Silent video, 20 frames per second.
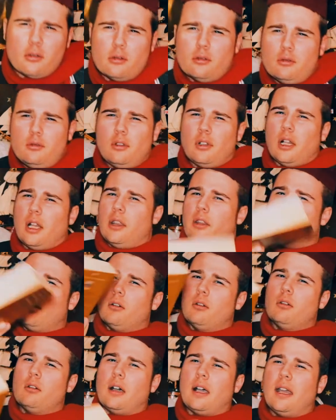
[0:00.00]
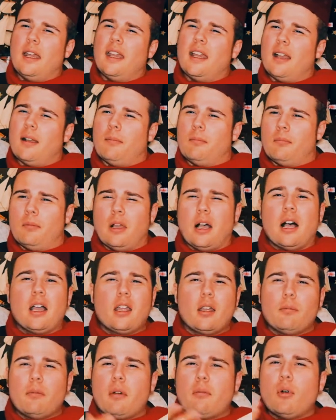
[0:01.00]
who do not know who I
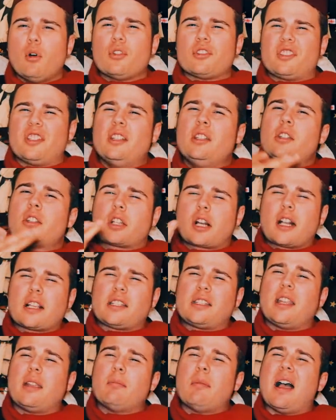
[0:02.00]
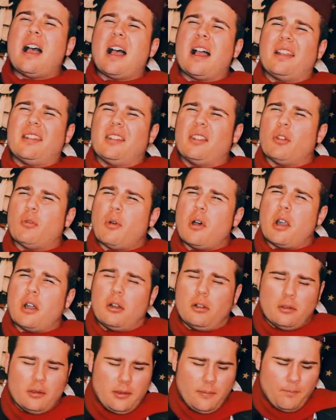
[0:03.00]
am the most interesting man in the
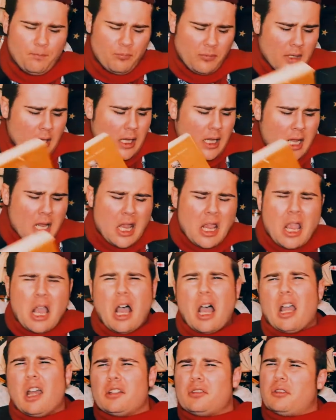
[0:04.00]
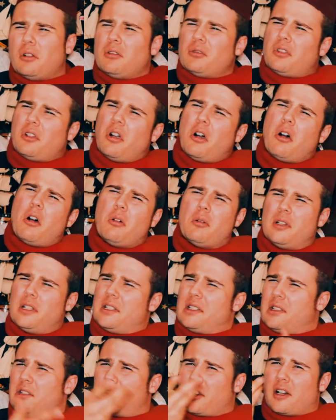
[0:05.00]
world. I don't
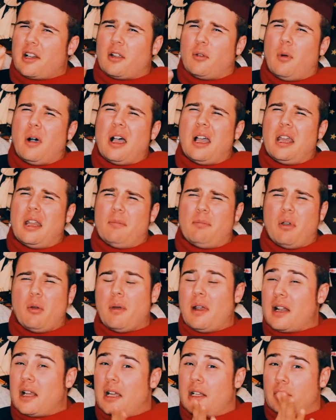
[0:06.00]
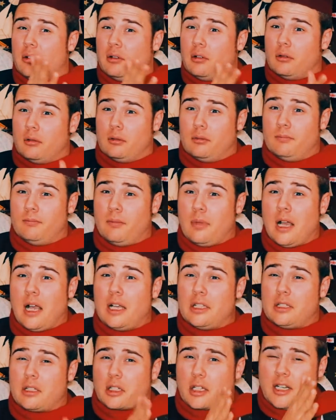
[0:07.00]
always drink wine, but when I do,
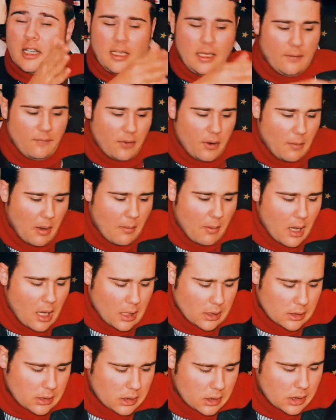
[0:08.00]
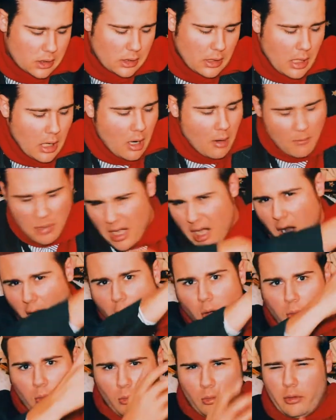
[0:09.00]
I drink it from a box.
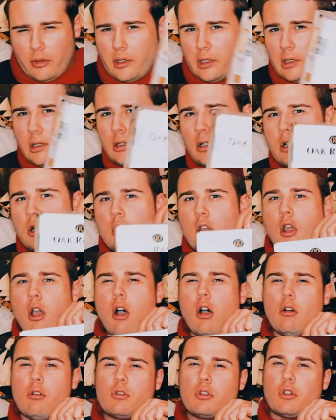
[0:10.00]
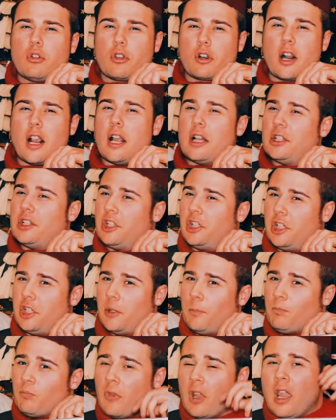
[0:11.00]
Behold, Oak Ranch,
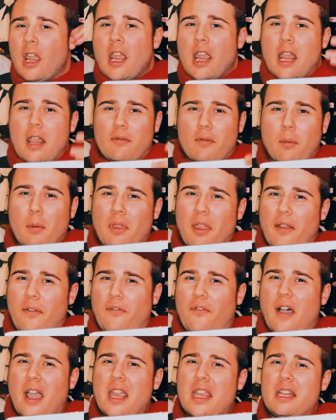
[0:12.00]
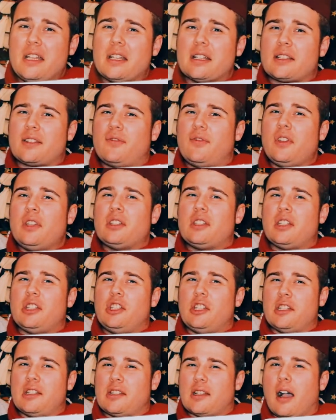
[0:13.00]
one of the finest
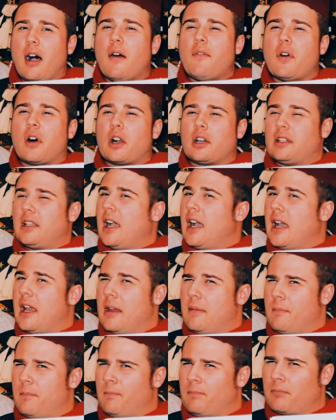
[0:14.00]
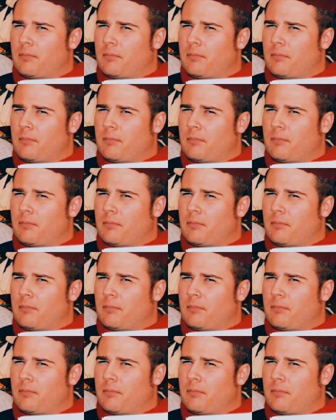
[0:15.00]
vintages of our time.